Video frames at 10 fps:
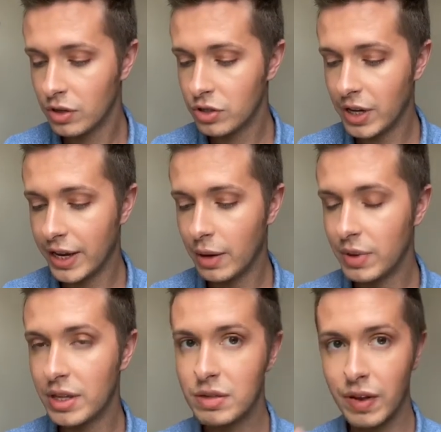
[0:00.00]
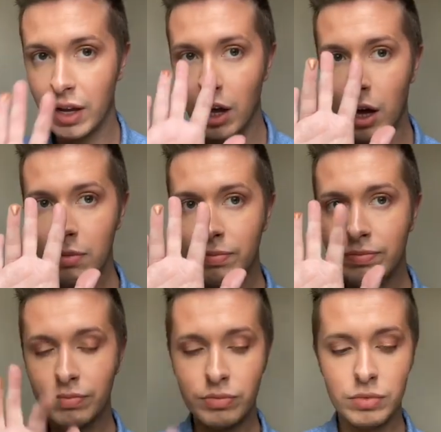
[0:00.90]
Take it with this finger.
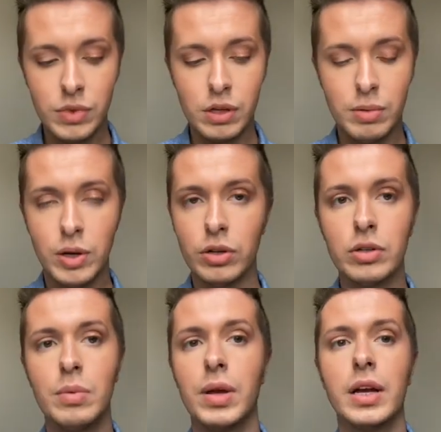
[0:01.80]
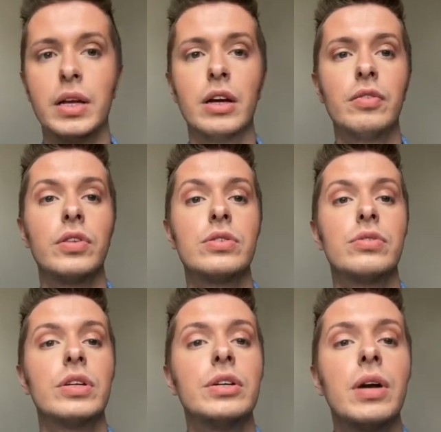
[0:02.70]
Oh my god, I'm gagging over this
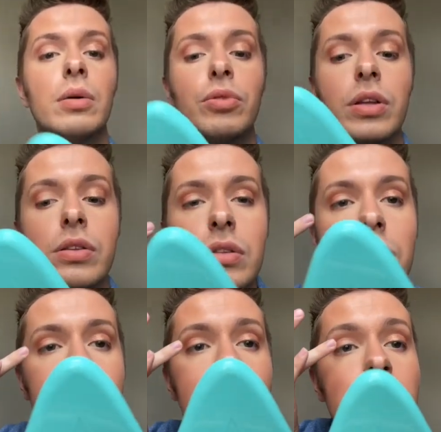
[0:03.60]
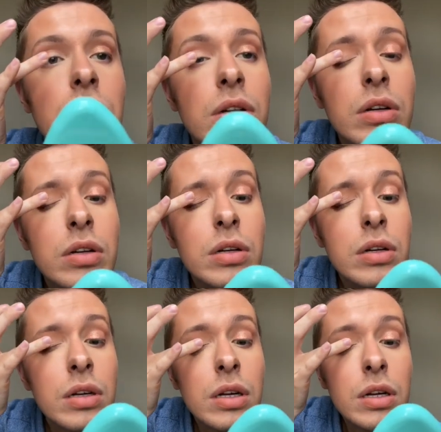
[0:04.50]
already. How pretty this looks.
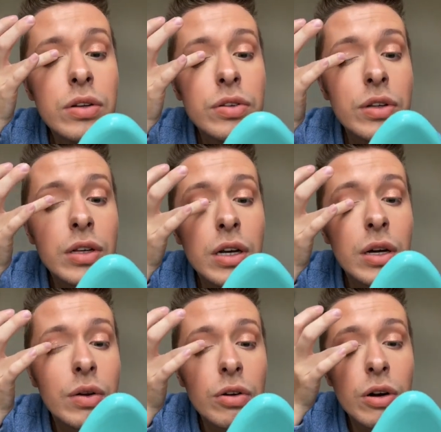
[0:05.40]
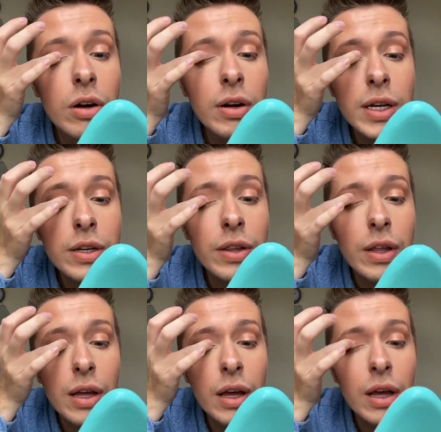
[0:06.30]
I'm just going to go right
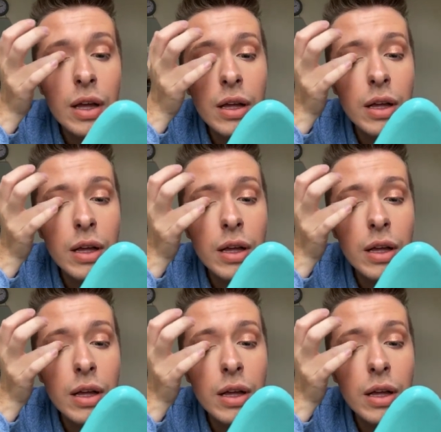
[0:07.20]
there.